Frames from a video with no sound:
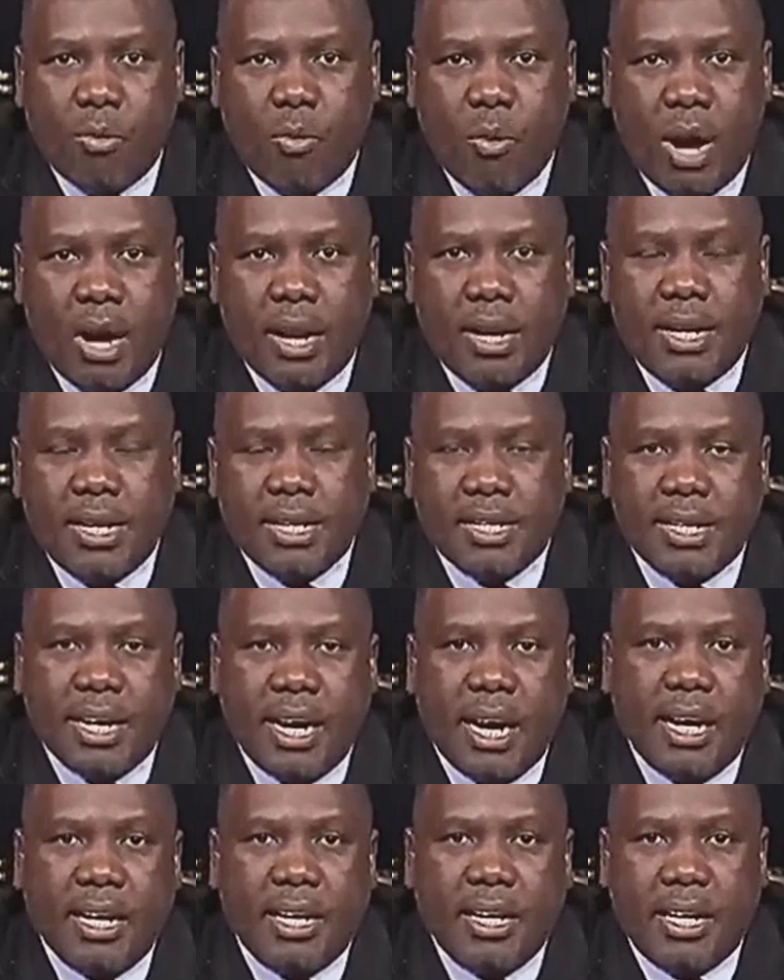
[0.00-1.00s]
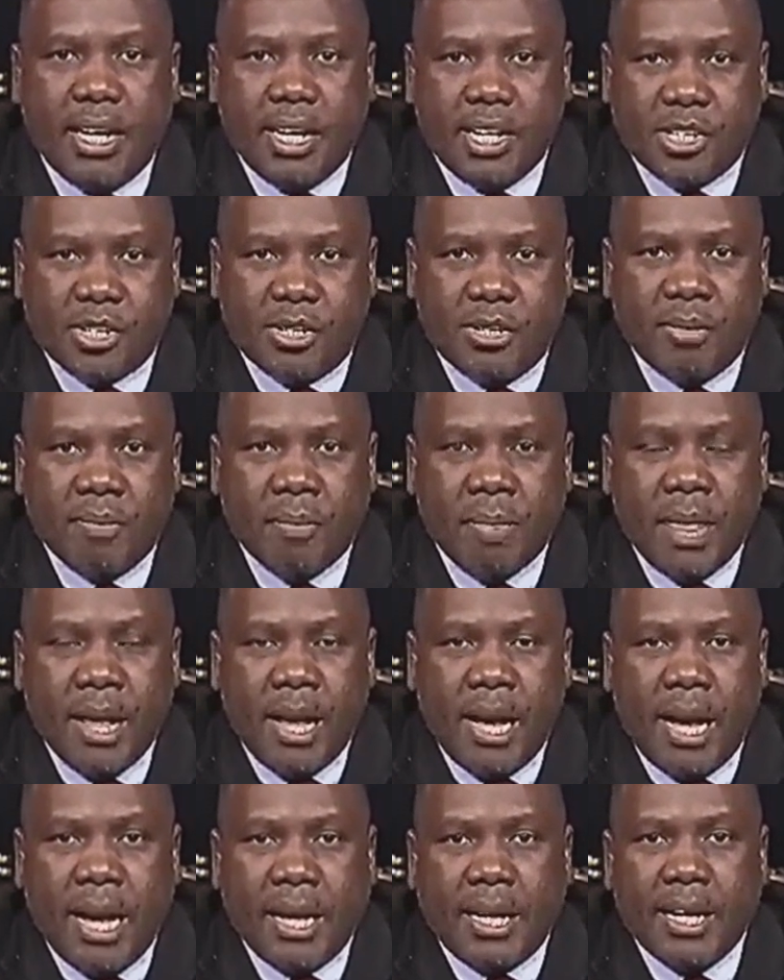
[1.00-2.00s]
One is the allegation
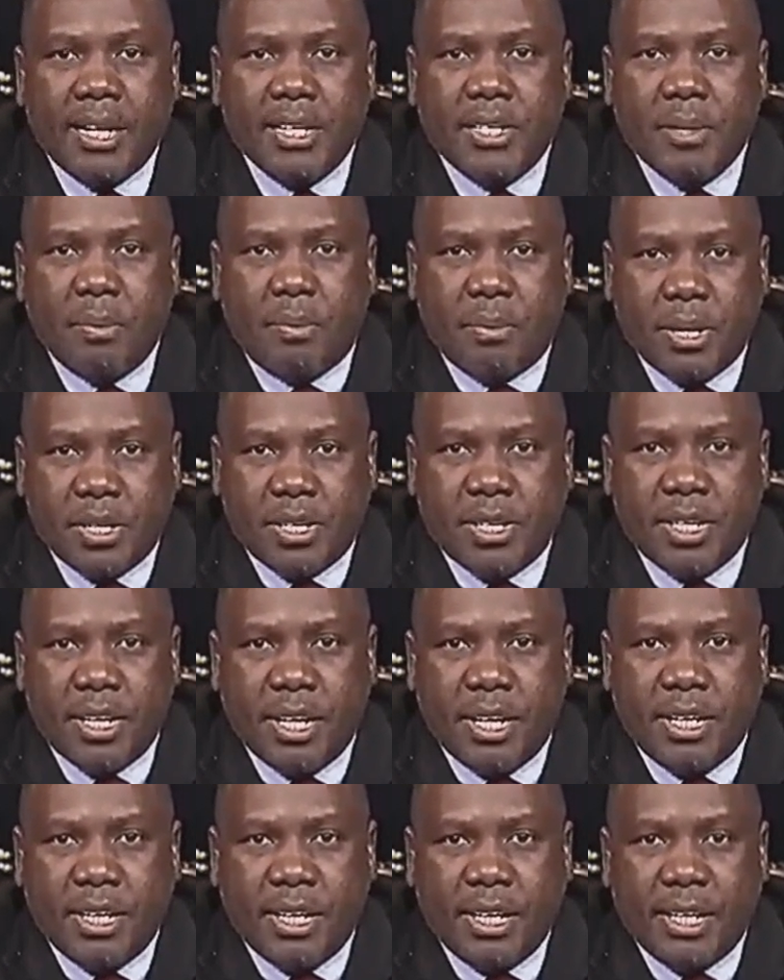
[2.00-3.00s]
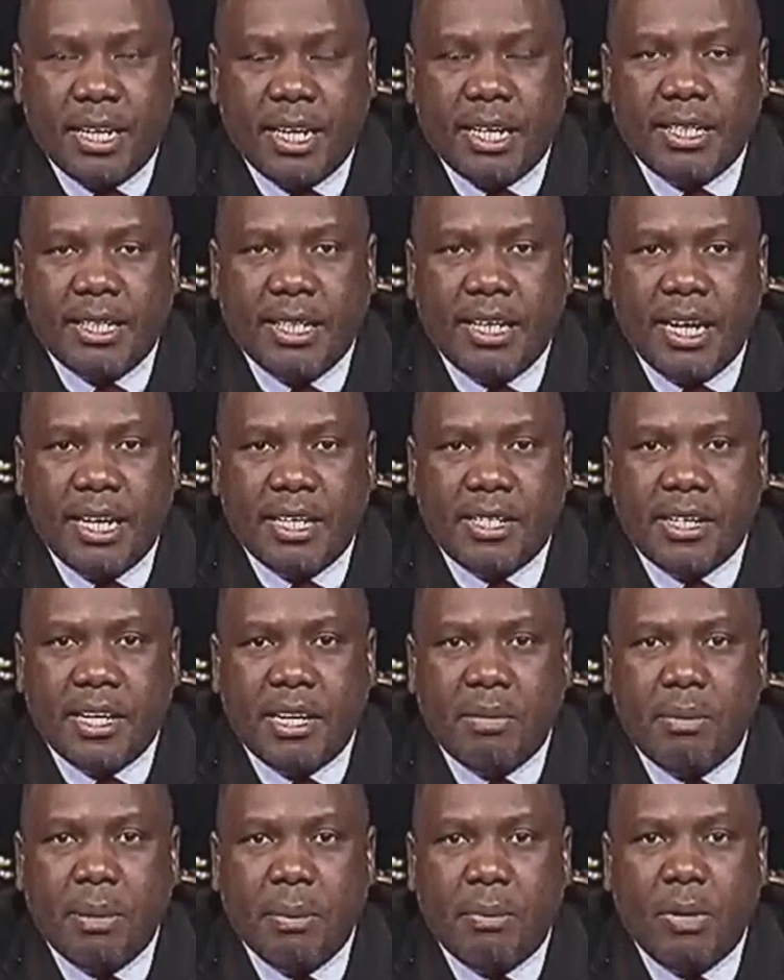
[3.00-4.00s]
against the president that the
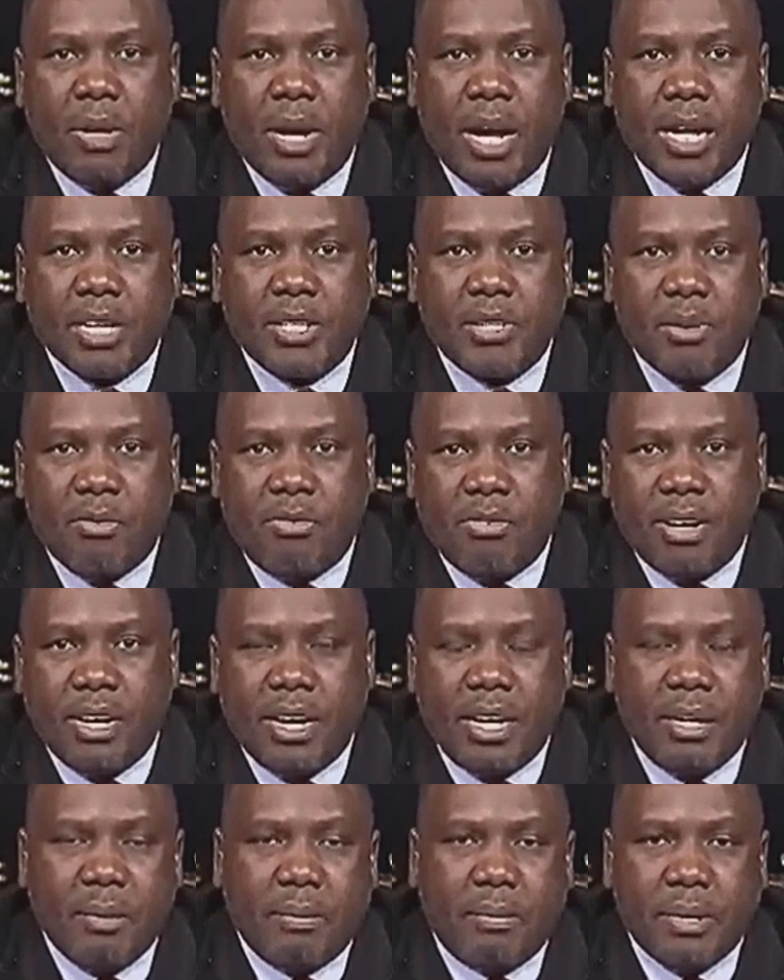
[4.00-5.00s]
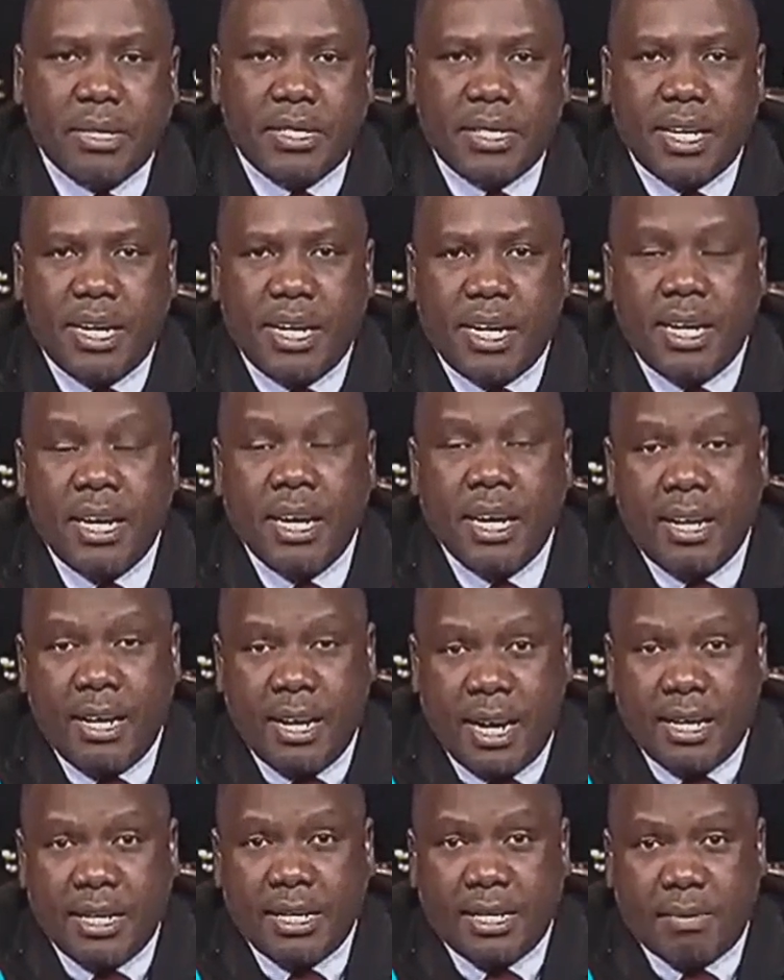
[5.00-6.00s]
Nigerian people are suffering and the president,
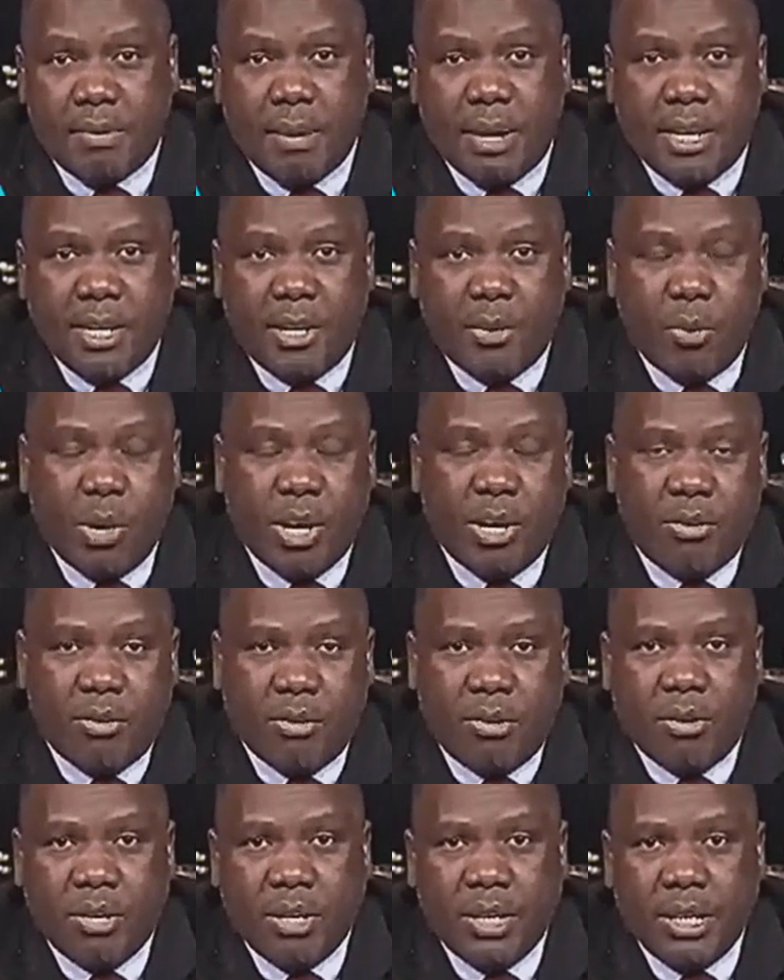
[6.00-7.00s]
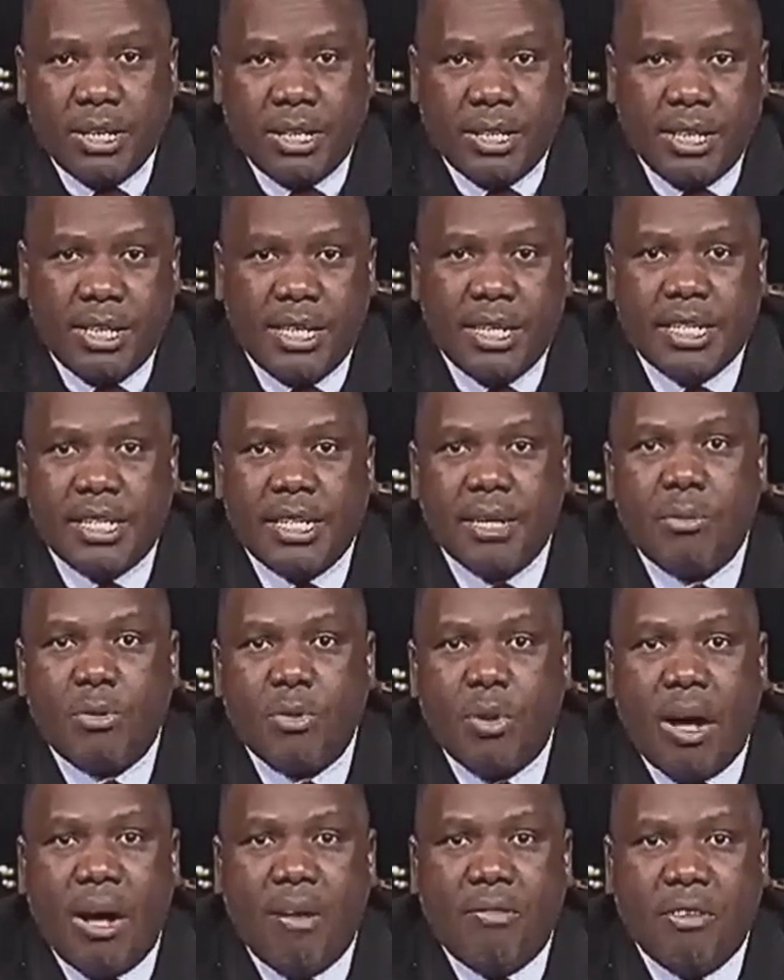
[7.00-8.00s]
that is by innuendo, didn't
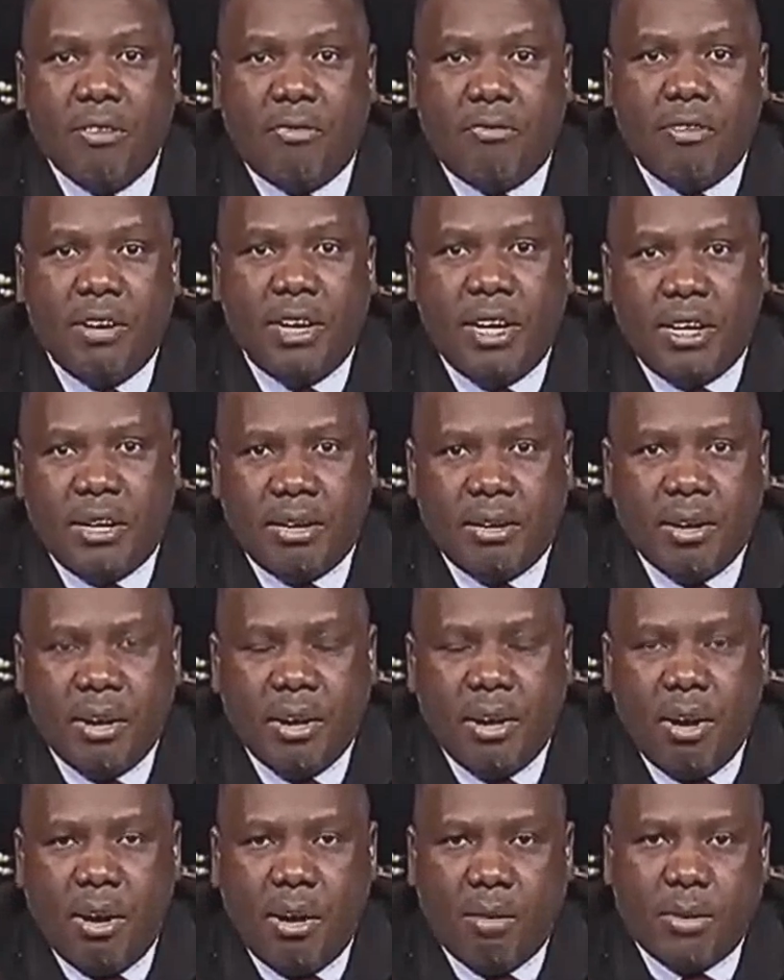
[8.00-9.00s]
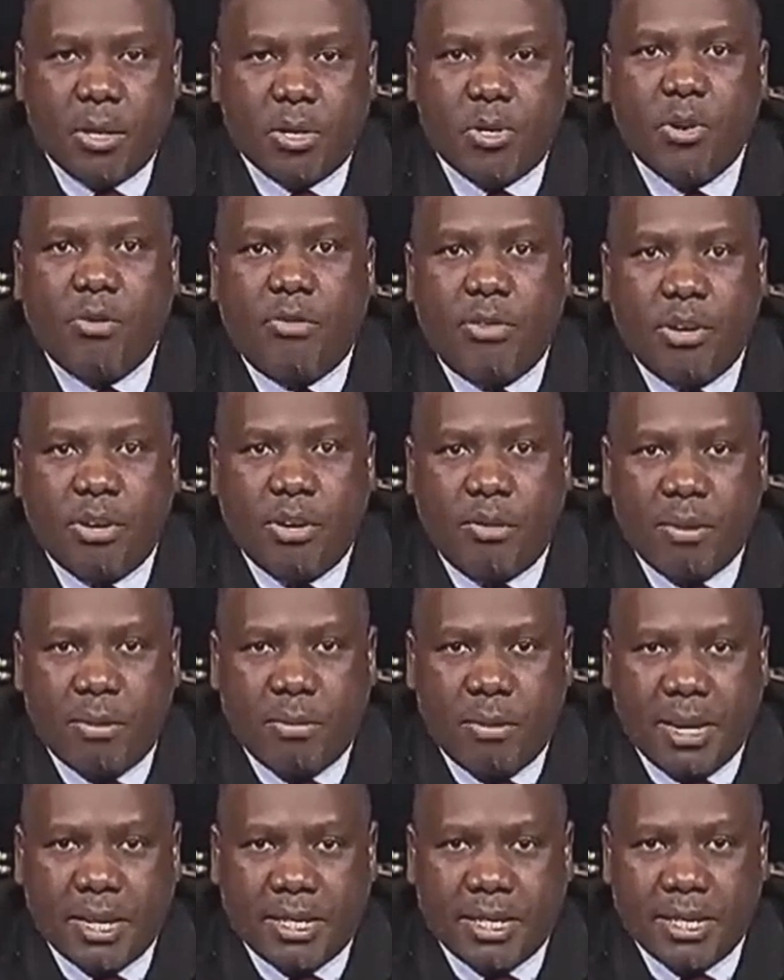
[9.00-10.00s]
seem to have the feeling of the suffering of
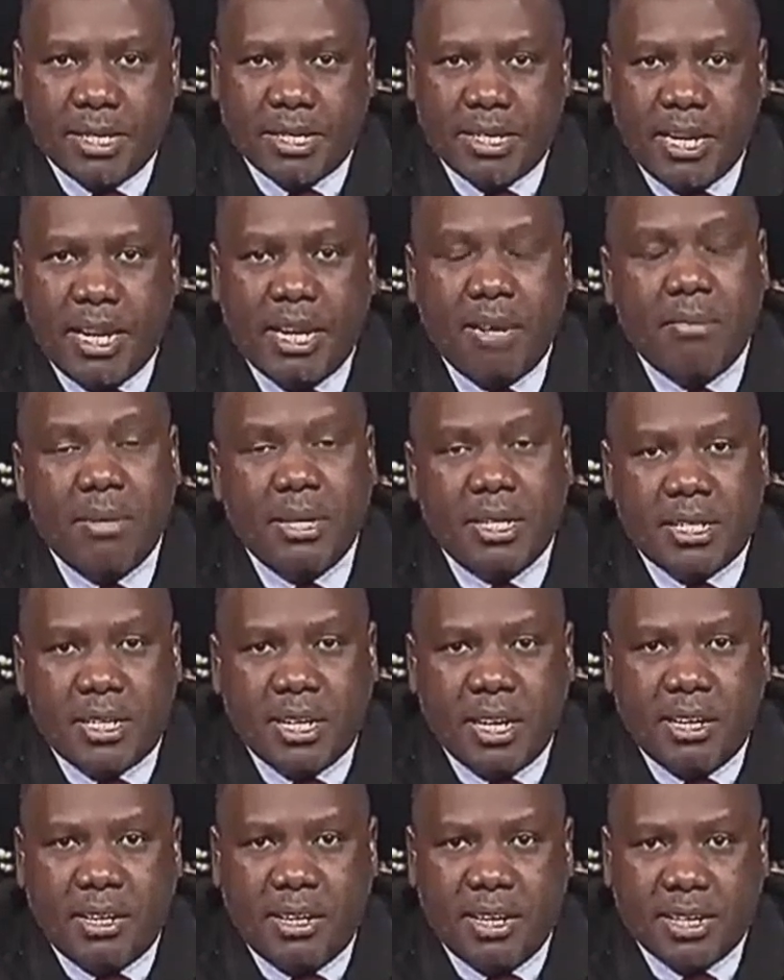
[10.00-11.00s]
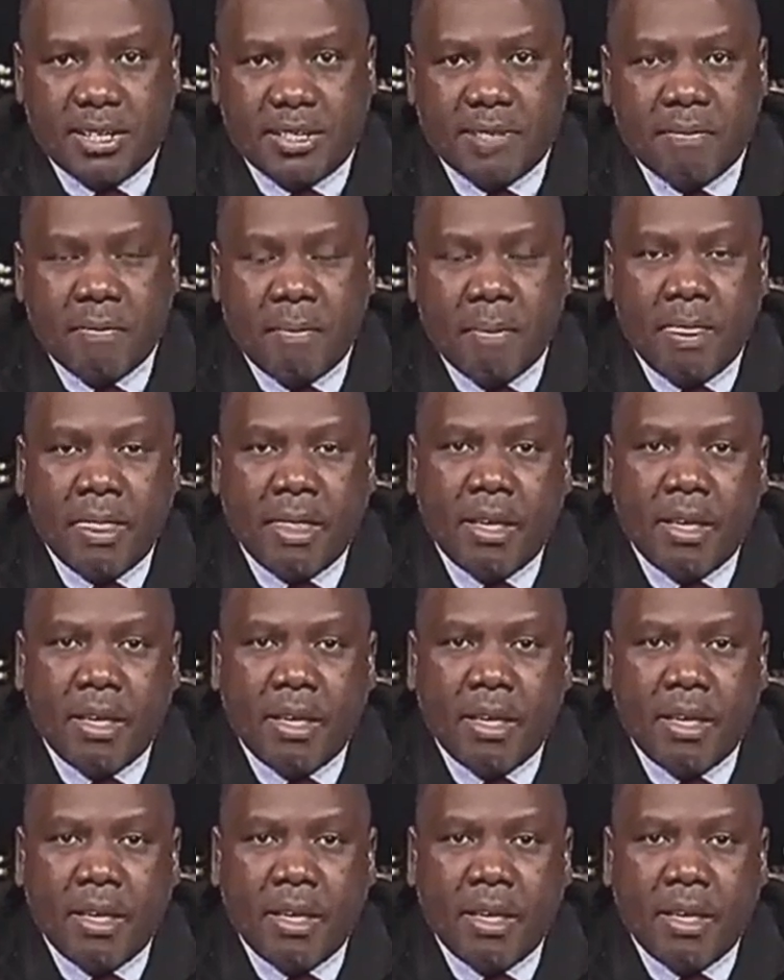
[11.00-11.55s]
the masses. Let me state this